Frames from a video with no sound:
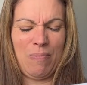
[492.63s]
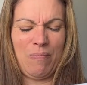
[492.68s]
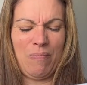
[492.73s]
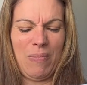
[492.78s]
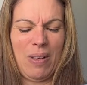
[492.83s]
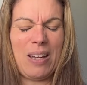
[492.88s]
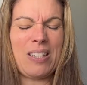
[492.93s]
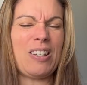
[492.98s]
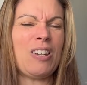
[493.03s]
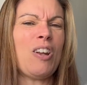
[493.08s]

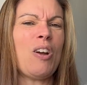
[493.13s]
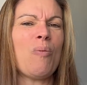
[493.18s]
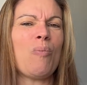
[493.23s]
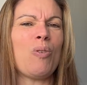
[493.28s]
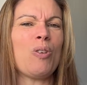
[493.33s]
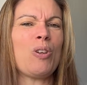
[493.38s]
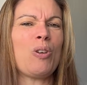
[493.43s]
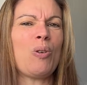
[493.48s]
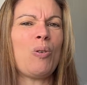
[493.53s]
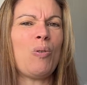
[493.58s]
I don't know
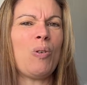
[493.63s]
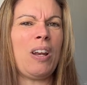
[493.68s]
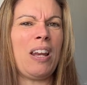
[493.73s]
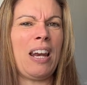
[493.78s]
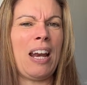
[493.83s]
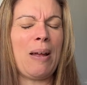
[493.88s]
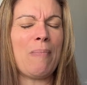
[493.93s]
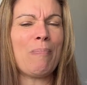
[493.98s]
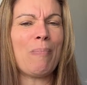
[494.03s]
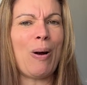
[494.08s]
what you call it,
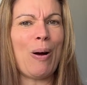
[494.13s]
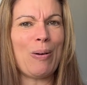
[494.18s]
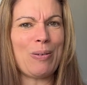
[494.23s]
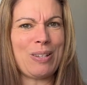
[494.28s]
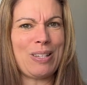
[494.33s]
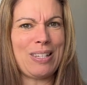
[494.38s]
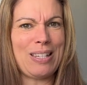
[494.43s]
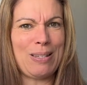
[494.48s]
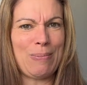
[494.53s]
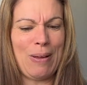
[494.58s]
like
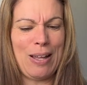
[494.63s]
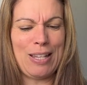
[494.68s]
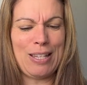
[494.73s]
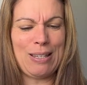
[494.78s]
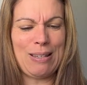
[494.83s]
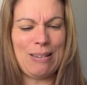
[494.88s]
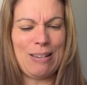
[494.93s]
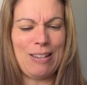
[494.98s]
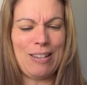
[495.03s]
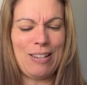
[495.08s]
Marks and
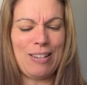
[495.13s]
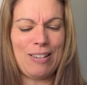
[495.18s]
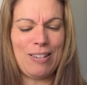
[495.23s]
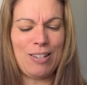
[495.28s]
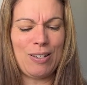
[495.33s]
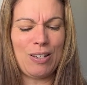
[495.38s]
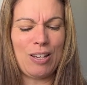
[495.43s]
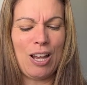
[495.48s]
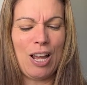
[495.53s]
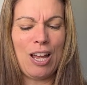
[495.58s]

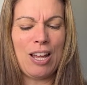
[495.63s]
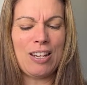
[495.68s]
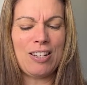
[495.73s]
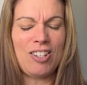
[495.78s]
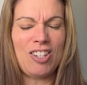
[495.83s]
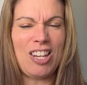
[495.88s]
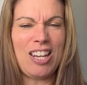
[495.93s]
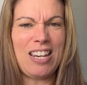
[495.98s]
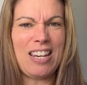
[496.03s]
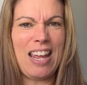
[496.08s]
Spencer's
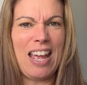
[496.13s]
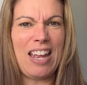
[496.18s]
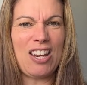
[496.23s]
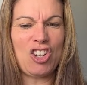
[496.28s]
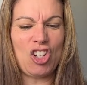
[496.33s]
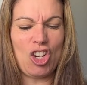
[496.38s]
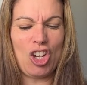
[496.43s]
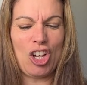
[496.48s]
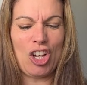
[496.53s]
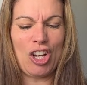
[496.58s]

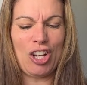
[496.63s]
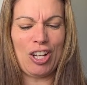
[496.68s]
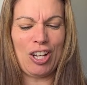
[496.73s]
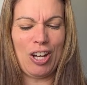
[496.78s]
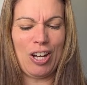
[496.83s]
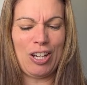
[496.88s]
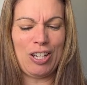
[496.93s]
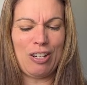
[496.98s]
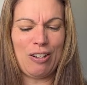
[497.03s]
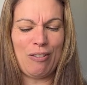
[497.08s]
teenager
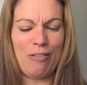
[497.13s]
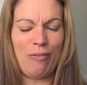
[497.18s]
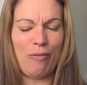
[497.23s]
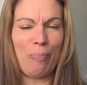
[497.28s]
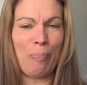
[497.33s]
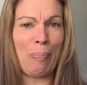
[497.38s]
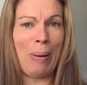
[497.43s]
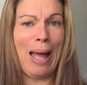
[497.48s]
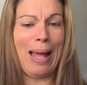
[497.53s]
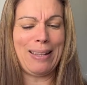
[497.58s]
kind of
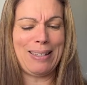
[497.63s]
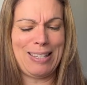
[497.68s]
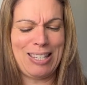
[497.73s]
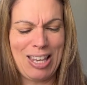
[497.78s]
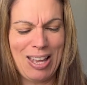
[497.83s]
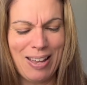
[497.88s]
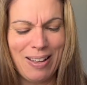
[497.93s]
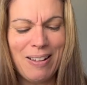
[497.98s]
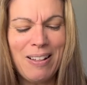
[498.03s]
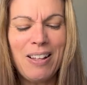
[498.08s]
pants.
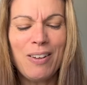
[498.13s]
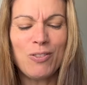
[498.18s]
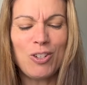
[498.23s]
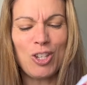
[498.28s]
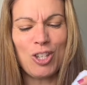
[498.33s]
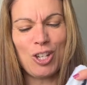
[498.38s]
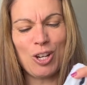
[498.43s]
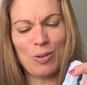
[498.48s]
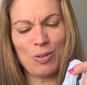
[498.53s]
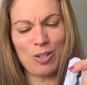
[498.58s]

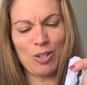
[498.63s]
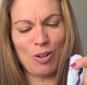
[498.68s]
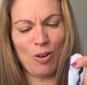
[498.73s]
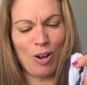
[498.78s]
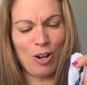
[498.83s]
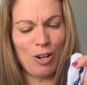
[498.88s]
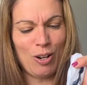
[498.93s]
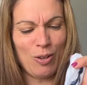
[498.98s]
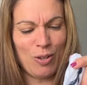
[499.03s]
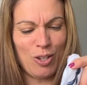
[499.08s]
Just noticed I've got
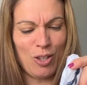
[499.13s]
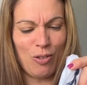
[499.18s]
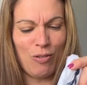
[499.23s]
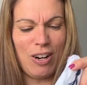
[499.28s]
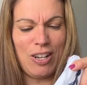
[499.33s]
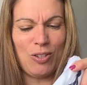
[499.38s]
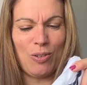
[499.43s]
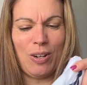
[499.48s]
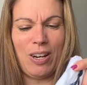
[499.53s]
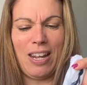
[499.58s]
a loose
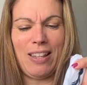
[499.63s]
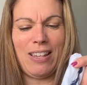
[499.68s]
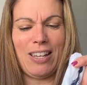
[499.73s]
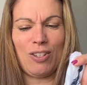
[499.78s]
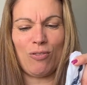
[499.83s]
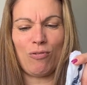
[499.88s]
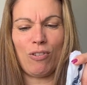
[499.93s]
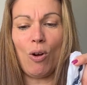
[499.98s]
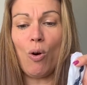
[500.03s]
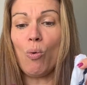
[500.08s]
thread on it, and
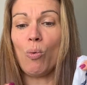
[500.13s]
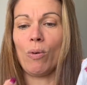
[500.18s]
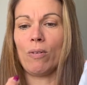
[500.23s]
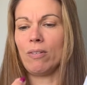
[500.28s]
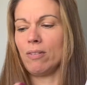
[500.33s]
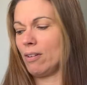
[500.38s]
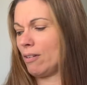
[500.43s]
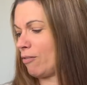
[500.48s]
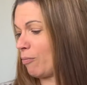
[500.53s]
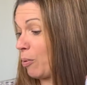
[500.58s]
that's really, oh,
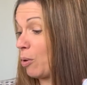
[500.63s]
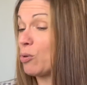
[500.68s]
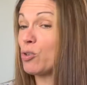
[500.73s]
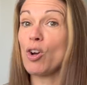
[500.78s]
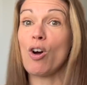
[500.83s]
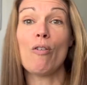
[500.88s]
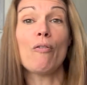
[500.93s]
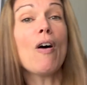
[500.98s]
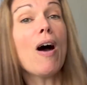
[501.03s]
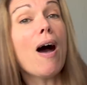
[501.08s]
pulled it
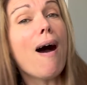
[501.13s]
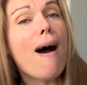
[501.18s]
off.